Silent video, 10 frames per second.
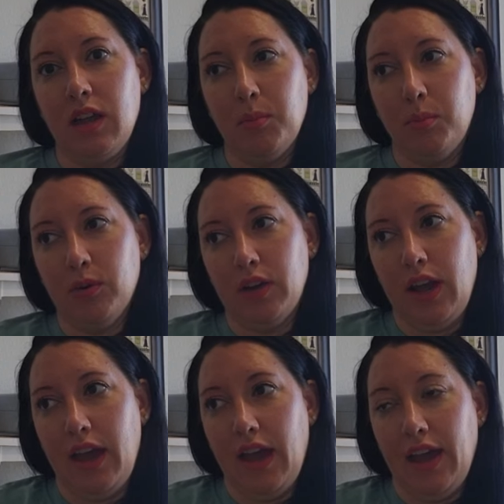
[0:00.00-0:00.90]
and put
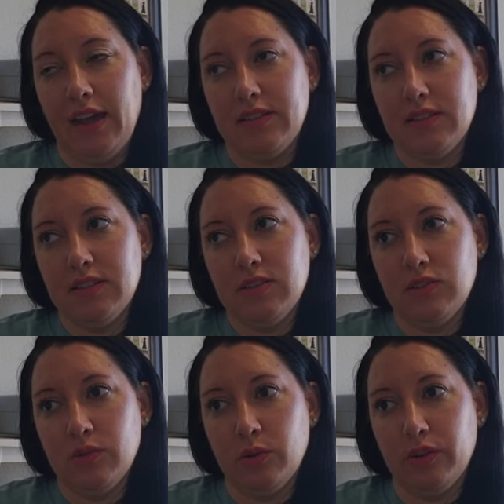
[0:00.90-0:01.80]
at
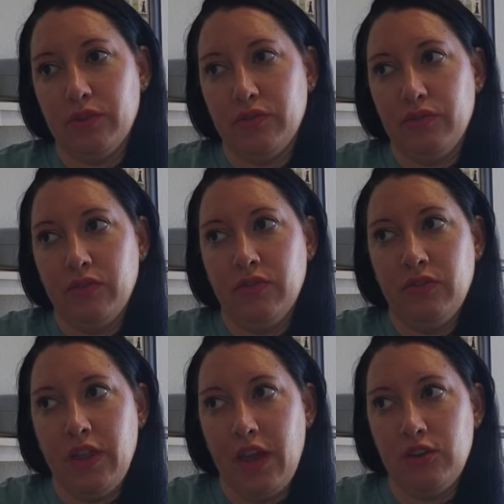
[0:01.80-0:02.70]
sort of
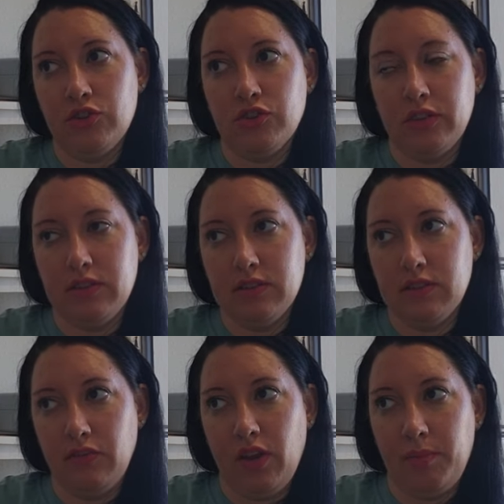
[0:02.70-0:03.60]
the entrance
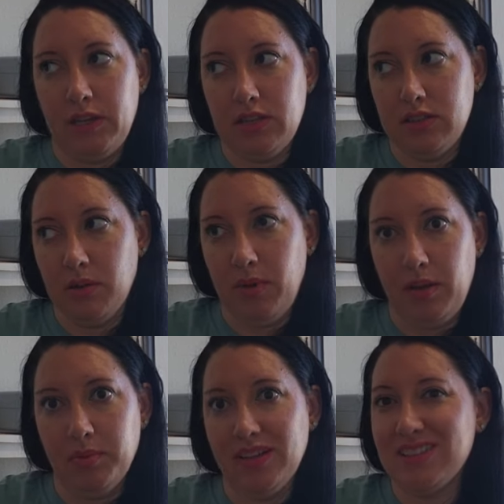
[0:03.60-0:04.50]
of coming into
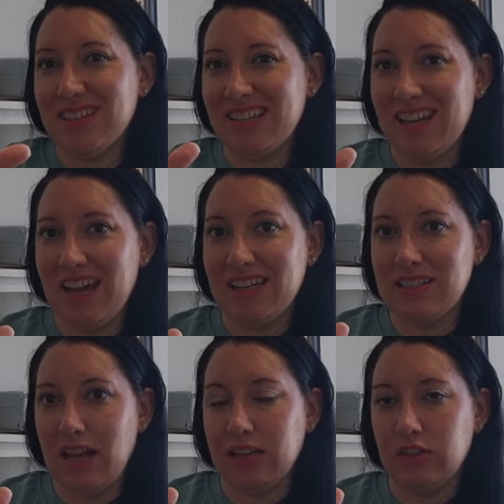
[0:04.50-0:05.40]
my place not
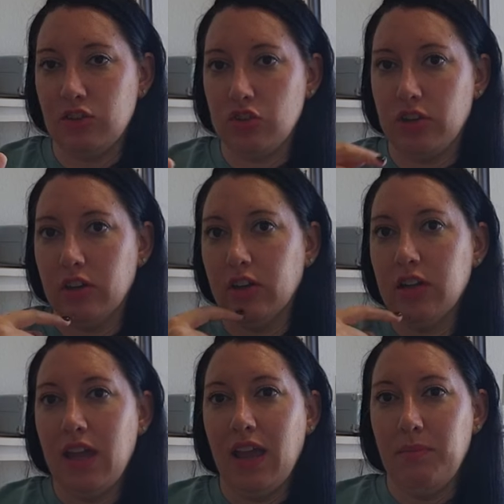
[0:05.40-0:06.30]
exactly sure
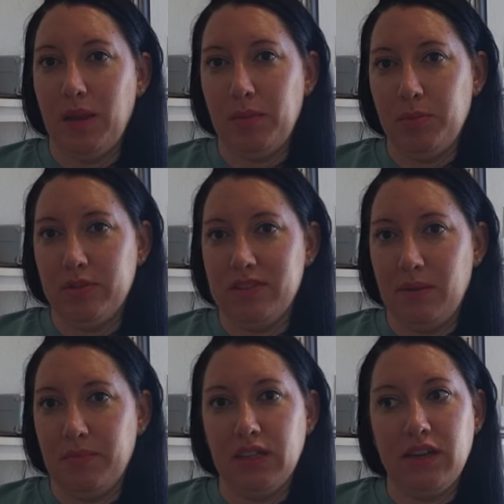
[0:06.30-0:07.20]
and maybe put
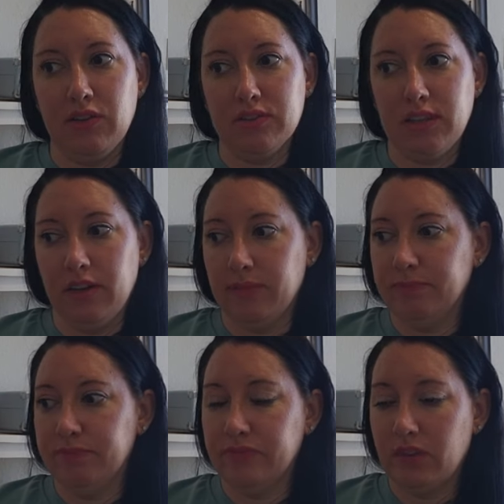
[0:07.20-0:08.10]
something else here
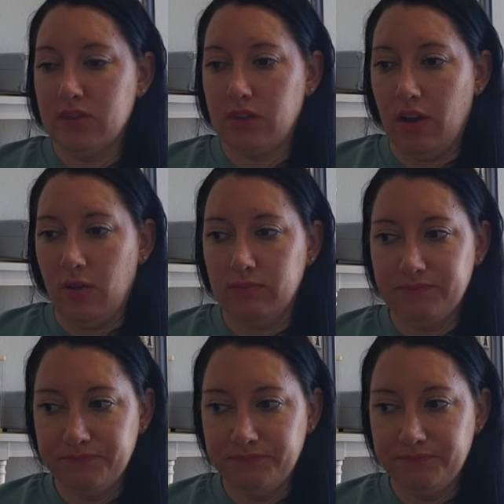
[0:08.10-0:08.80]
so